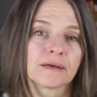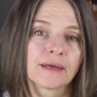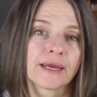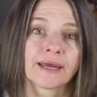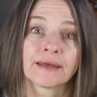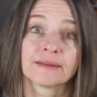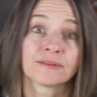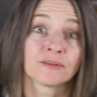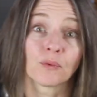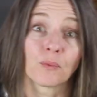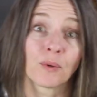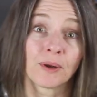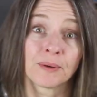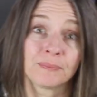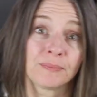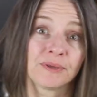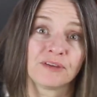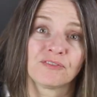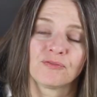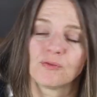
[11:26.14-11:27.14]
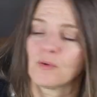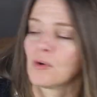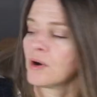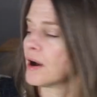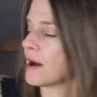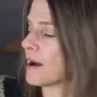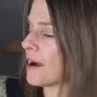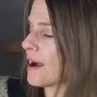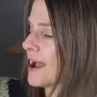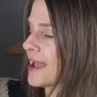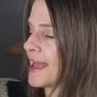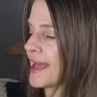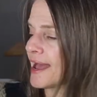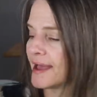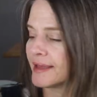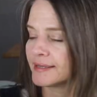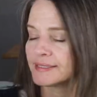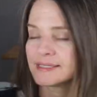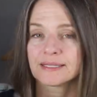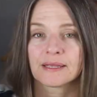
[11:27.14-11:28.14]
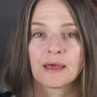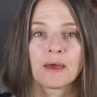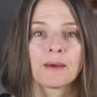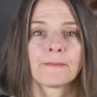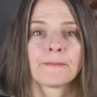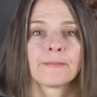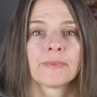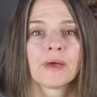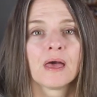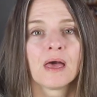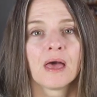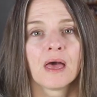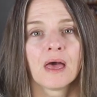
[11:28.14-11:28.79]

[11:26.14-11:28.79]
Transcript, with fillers: and the one before, I had some